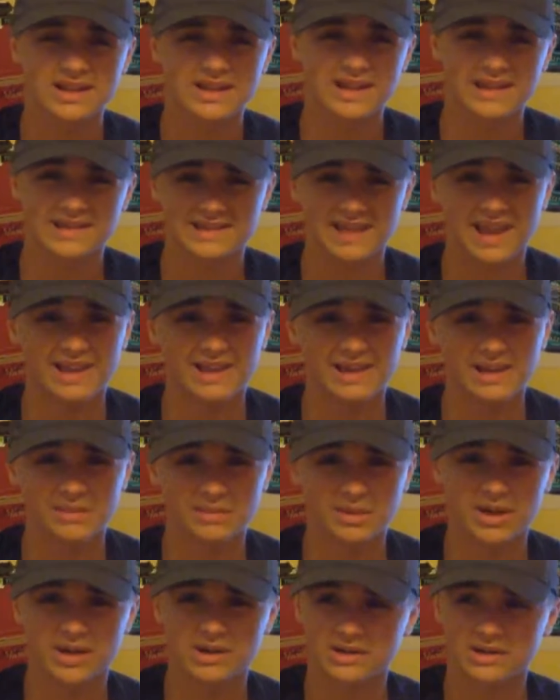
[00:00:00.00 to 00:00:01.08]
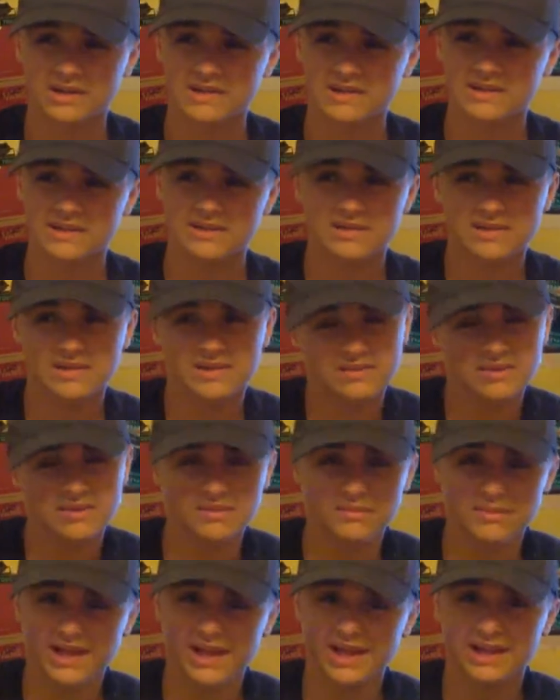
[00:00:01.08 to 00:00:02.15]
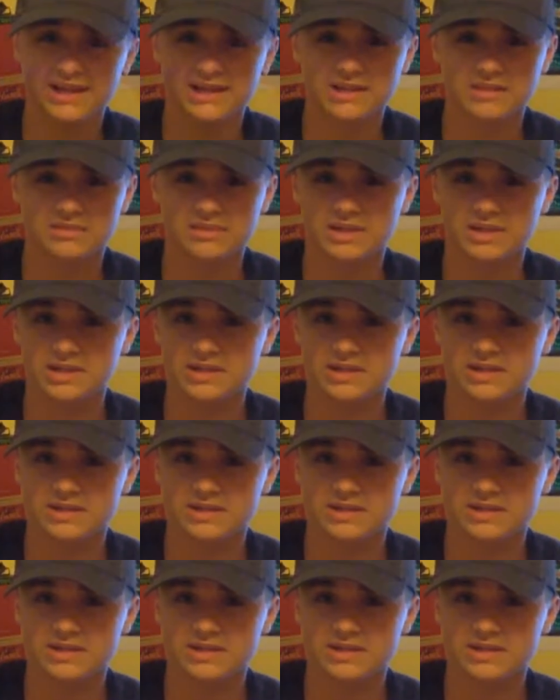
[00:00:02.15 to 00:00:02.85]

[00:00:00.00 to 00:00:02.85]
excited about, because they're just sort of bland to me.